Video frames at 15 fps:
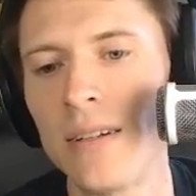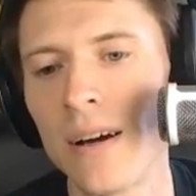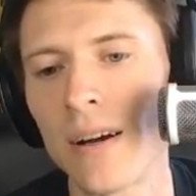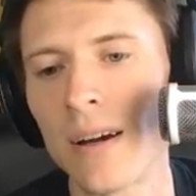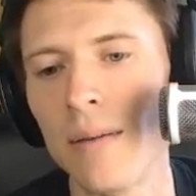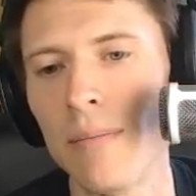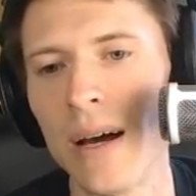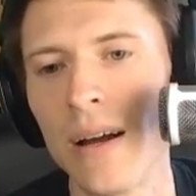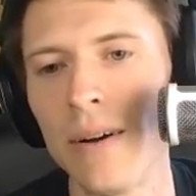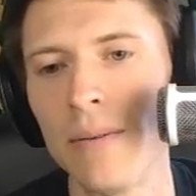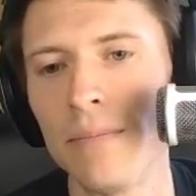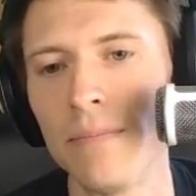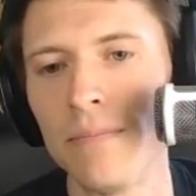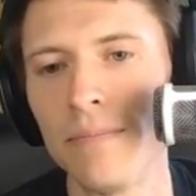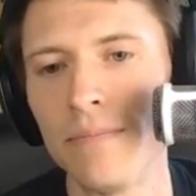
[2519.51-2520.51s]
not going to matter.
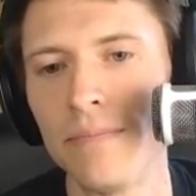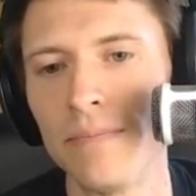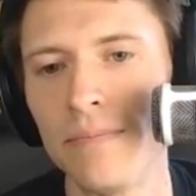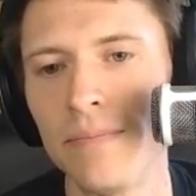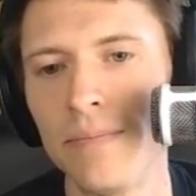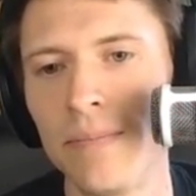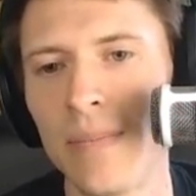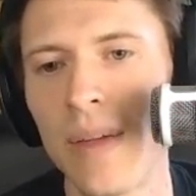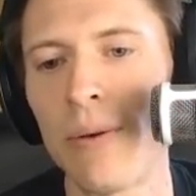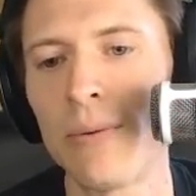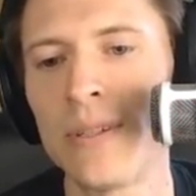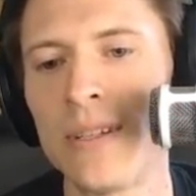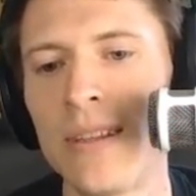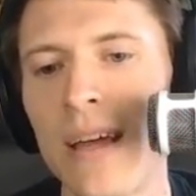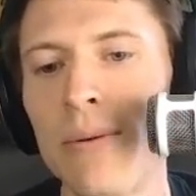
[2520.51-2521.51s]
That
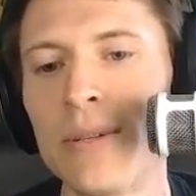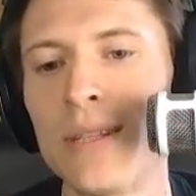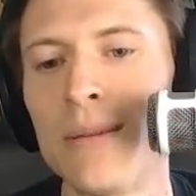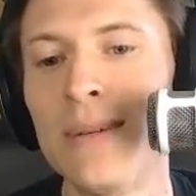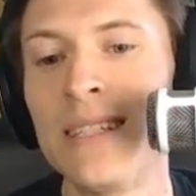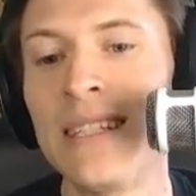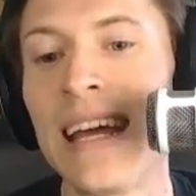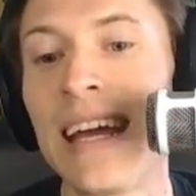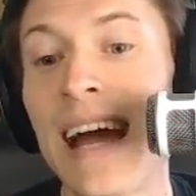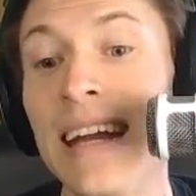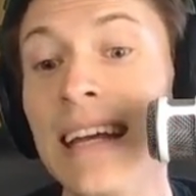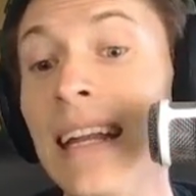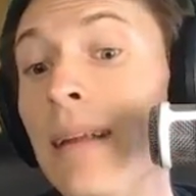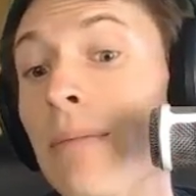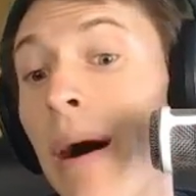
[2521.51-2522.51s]
was the mistake I
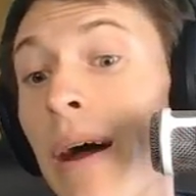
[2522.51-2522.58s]
needed, by